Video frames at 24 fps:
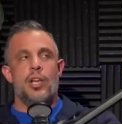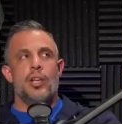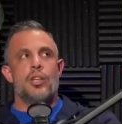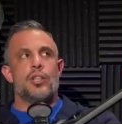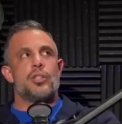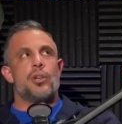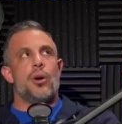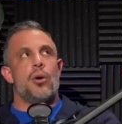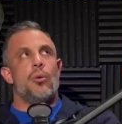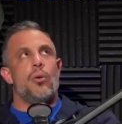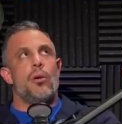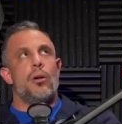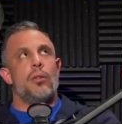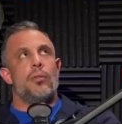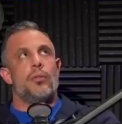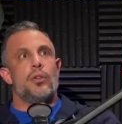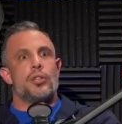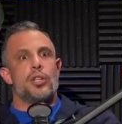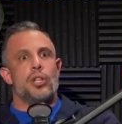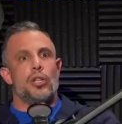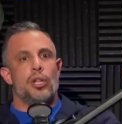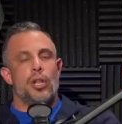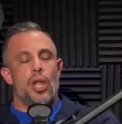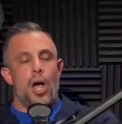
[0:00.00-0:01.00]
So
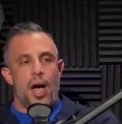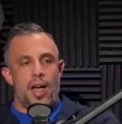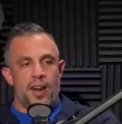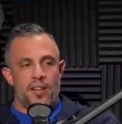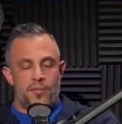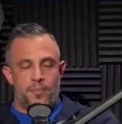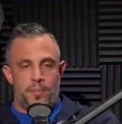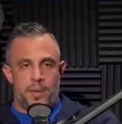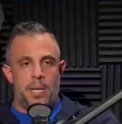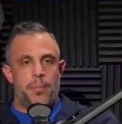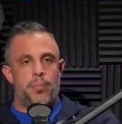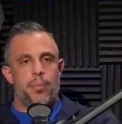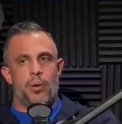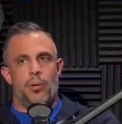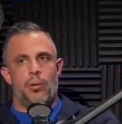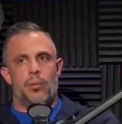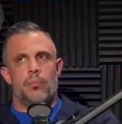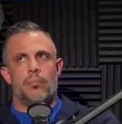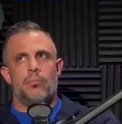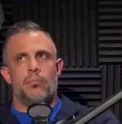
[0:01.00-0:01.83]
there's a lot of people,